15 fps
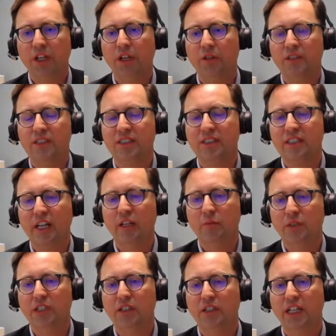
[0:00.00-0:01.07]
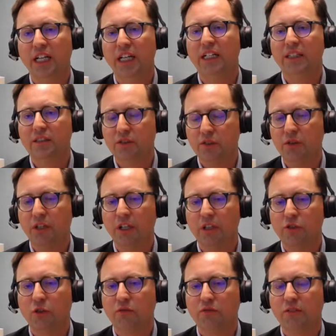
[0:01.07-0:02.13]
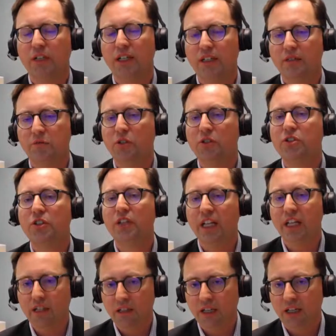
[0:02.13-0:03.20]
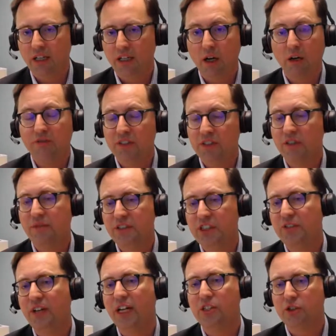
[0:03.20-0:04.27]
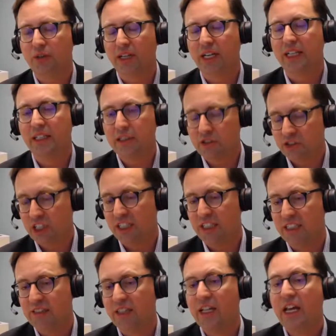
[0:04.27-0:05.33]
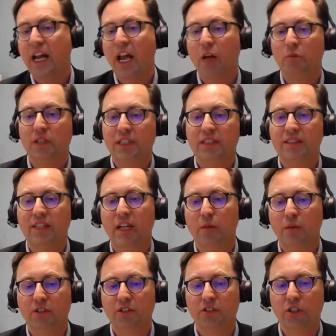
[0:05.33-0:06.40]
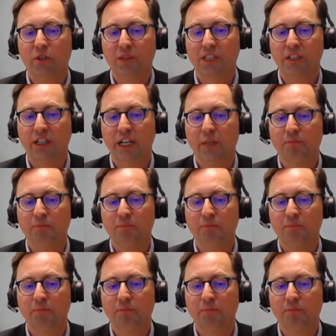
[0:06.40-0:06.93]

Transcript: sustainability is, sort of look to the Office of the Chief Actuary and their studies and what they say about the durability.